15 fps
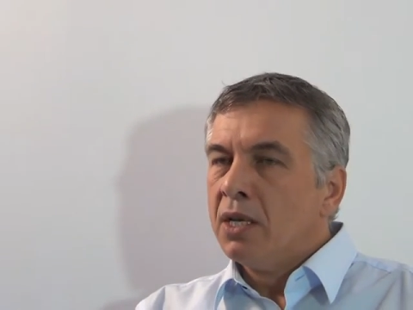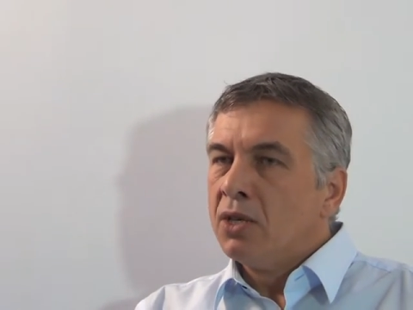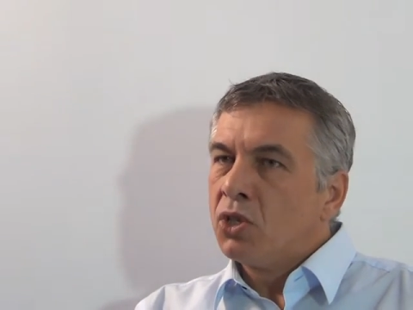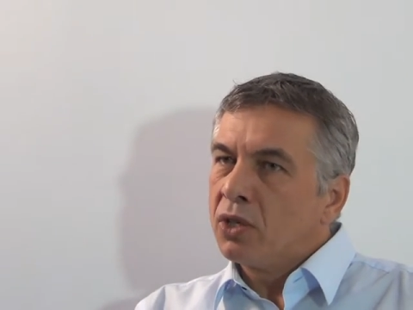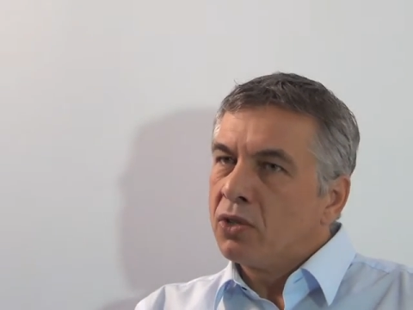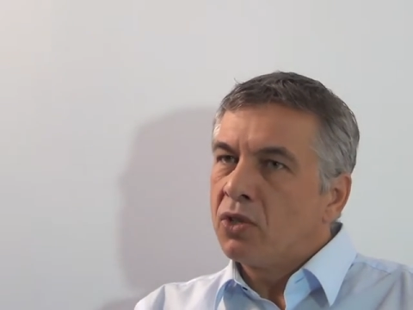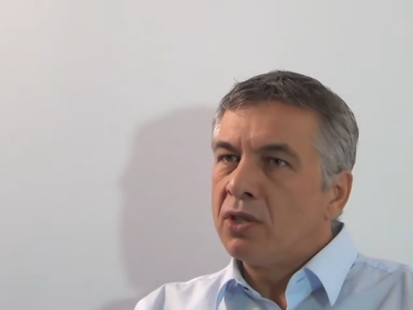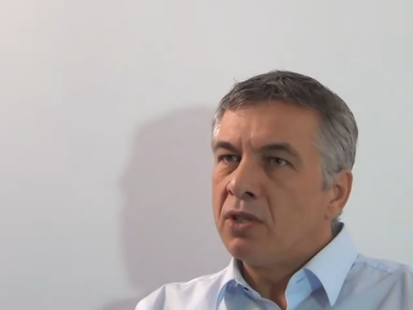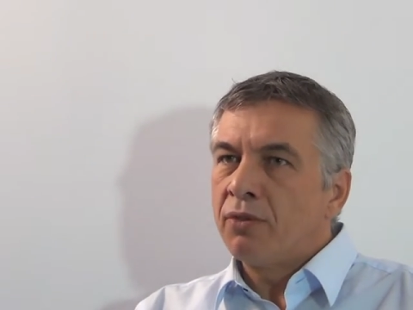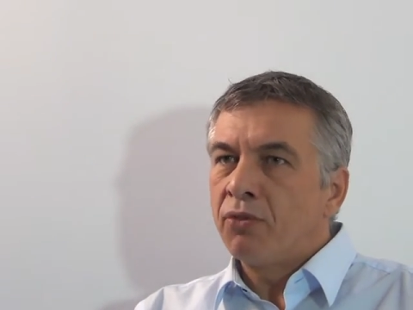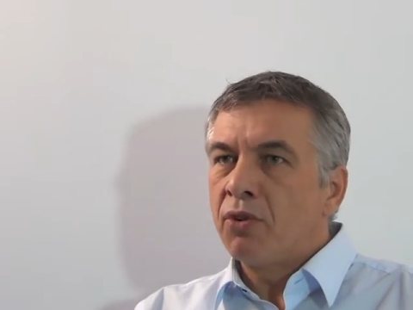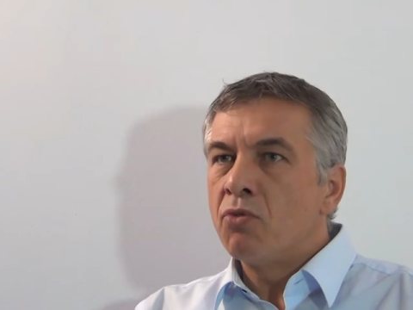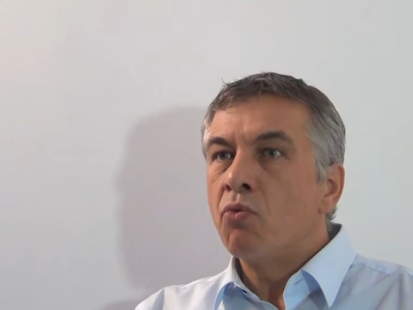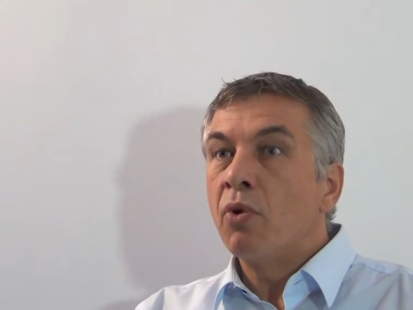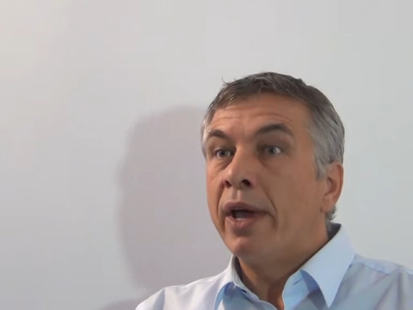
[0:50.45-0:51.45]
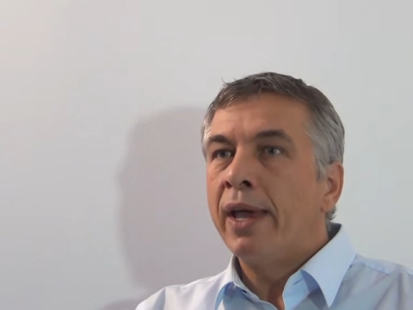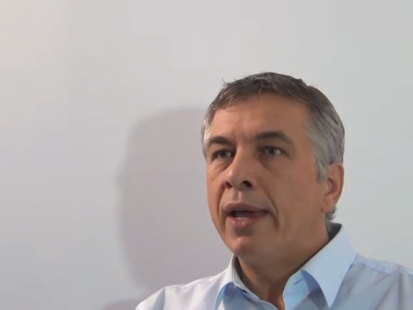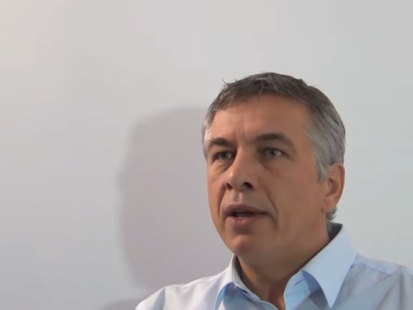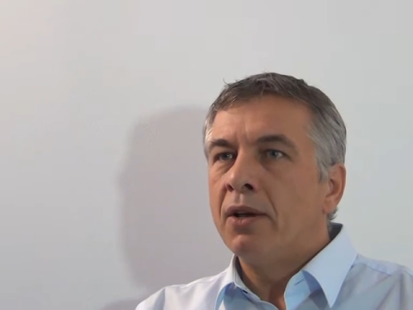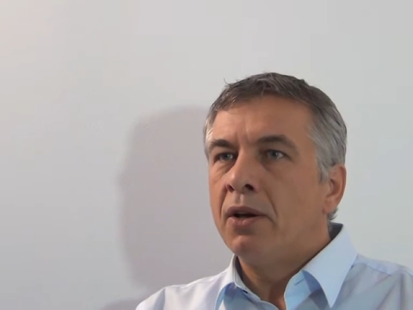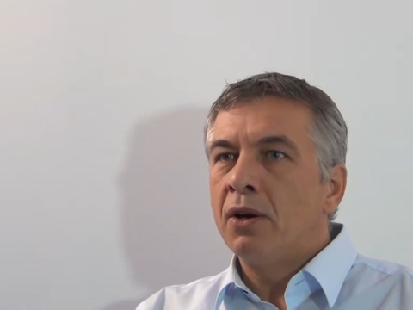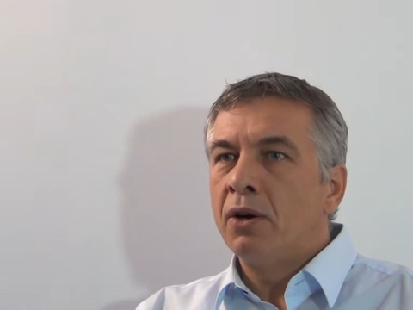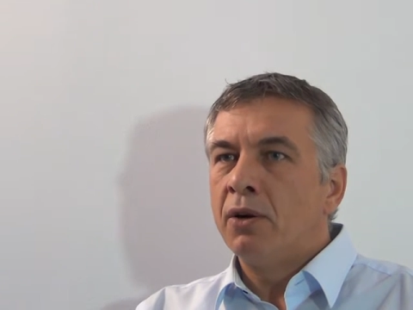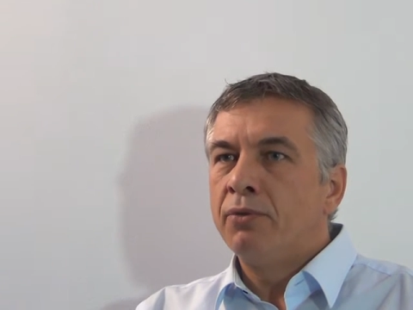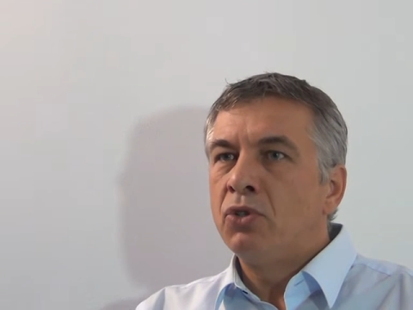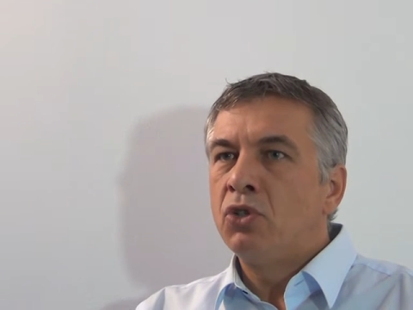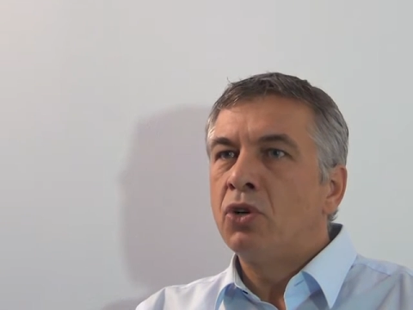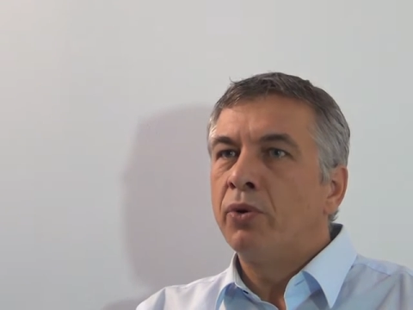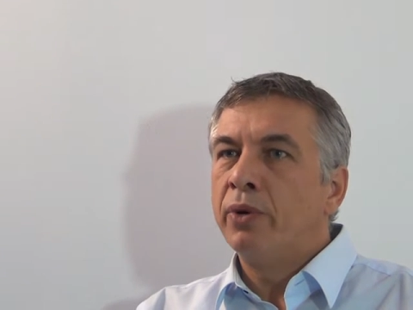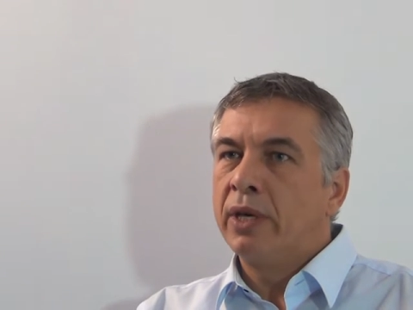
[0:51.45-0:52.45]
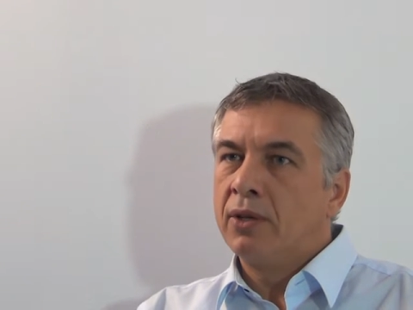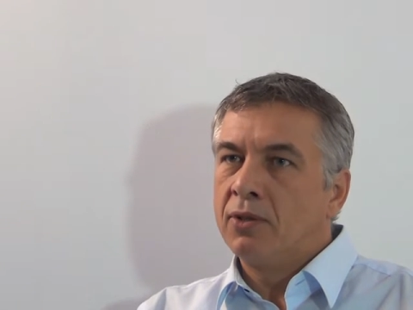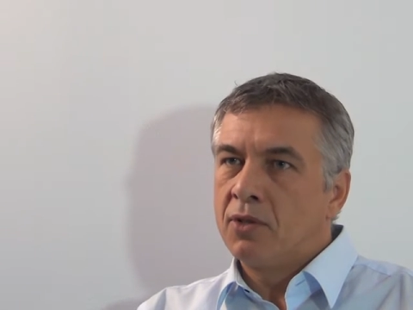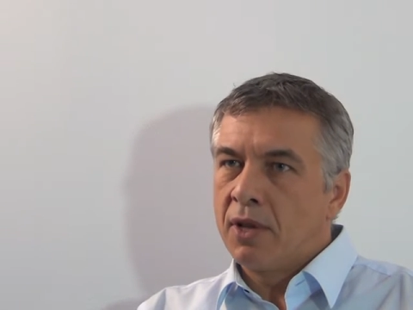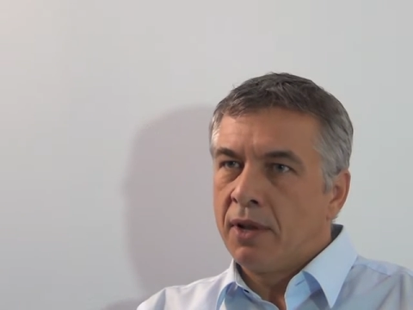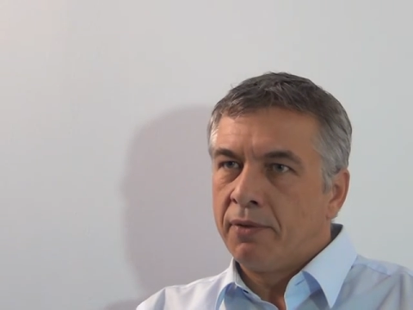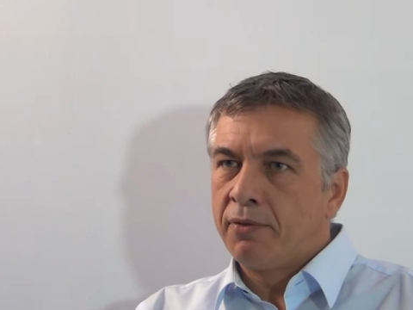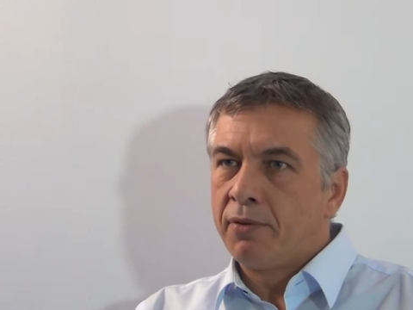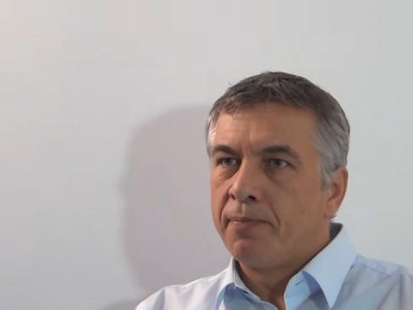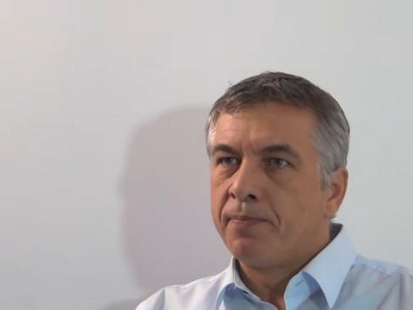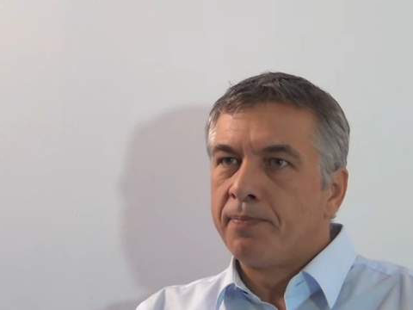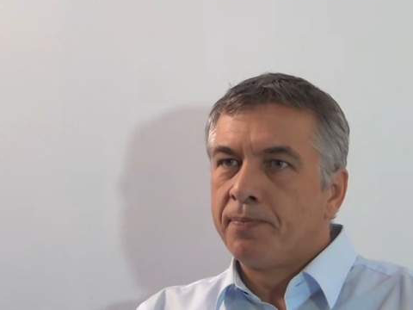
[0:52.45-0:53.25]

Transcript: just a different way of showing itself.